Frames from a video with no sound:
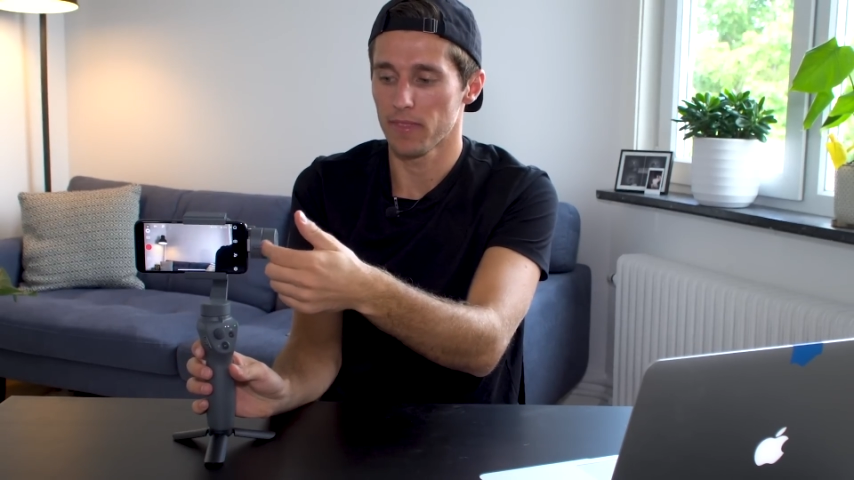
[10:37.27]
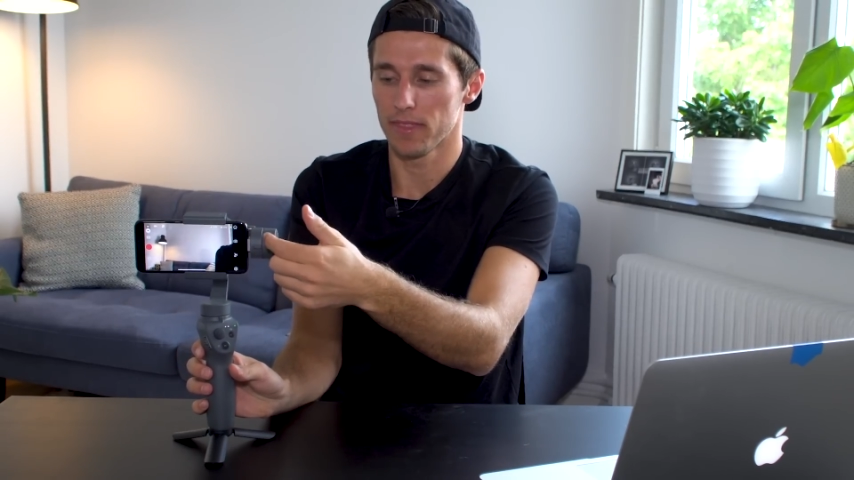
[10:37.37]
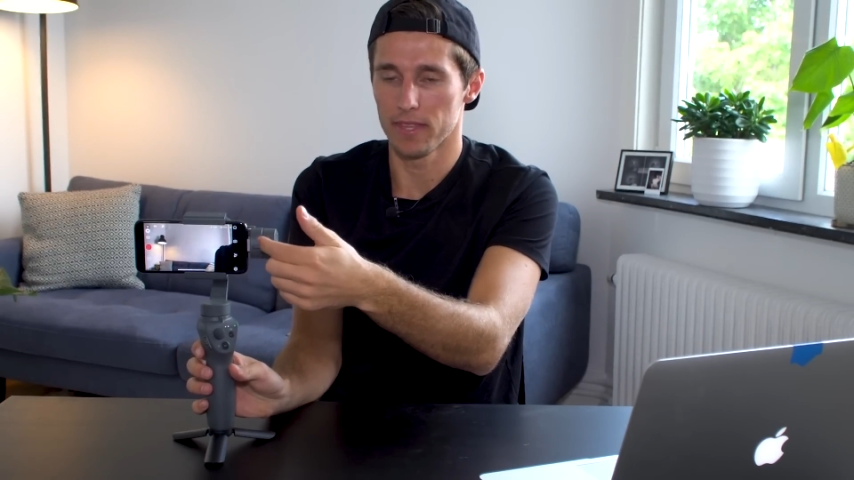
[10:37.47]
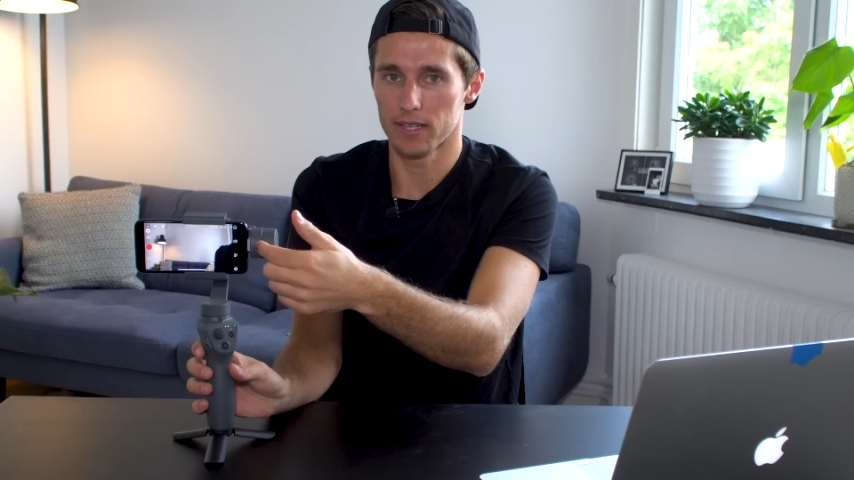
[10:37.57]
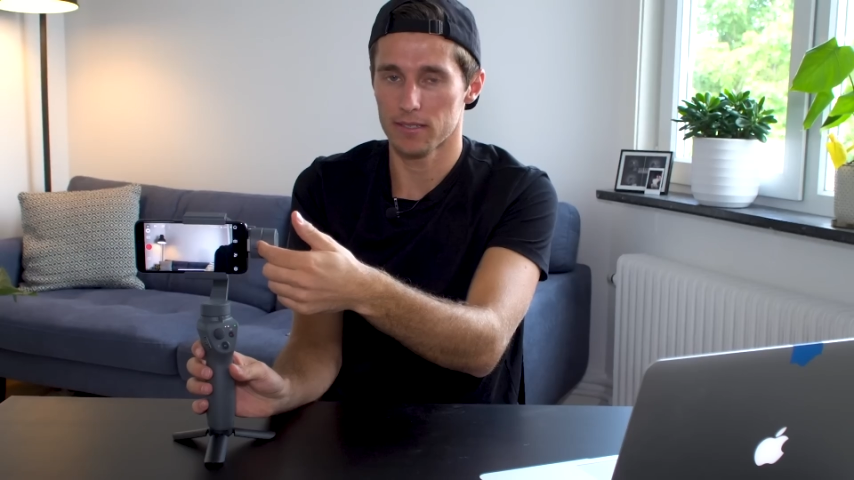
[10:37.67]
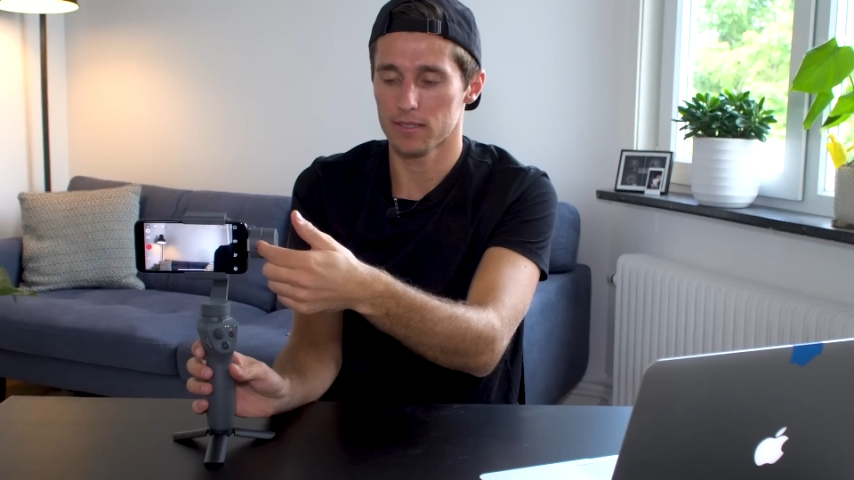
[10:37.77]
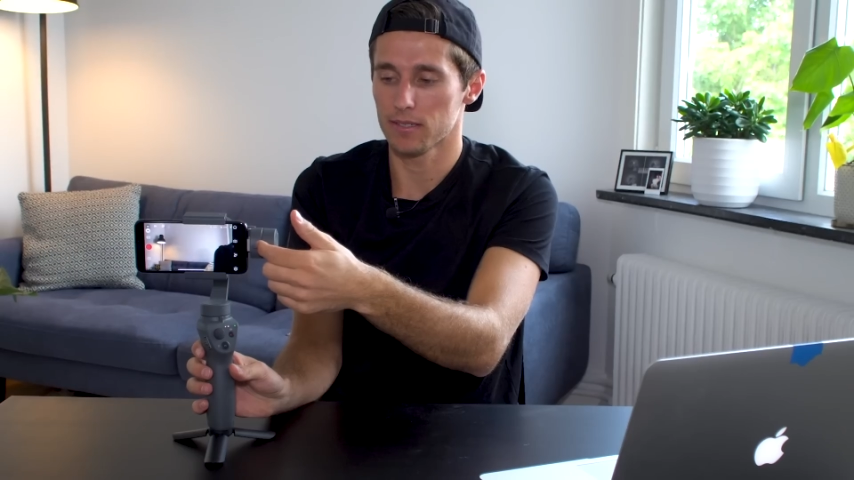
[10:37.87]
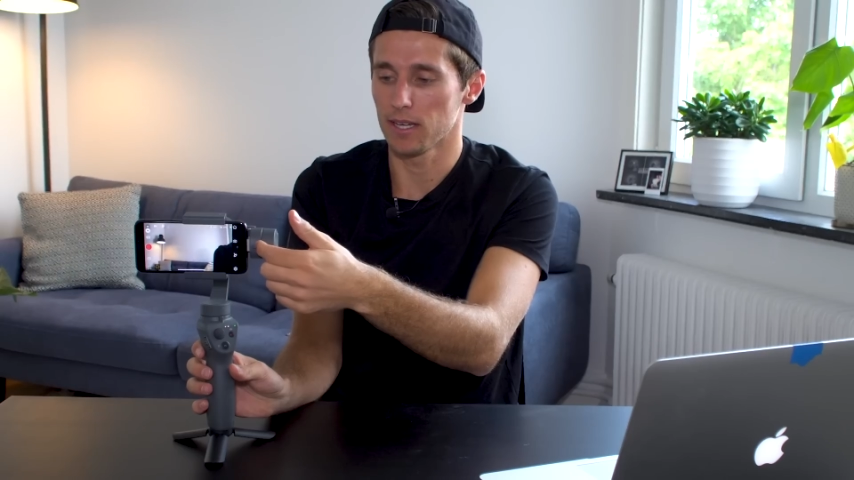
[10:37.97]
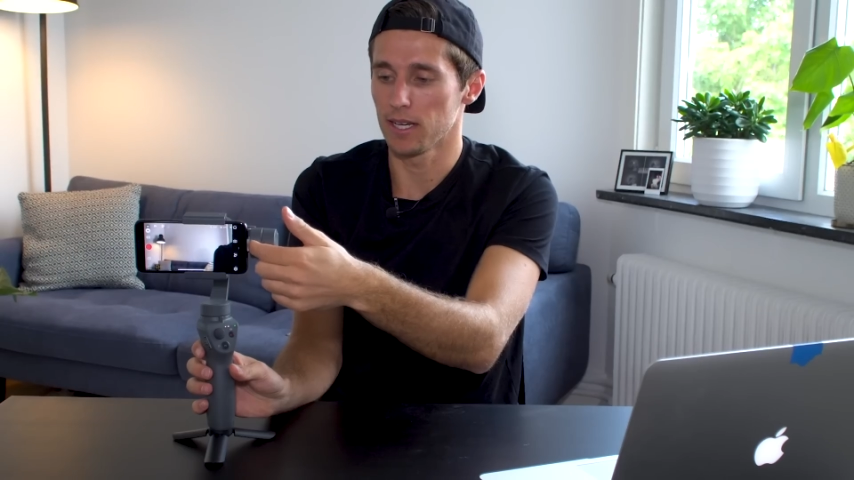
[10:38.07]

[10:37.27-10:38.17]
this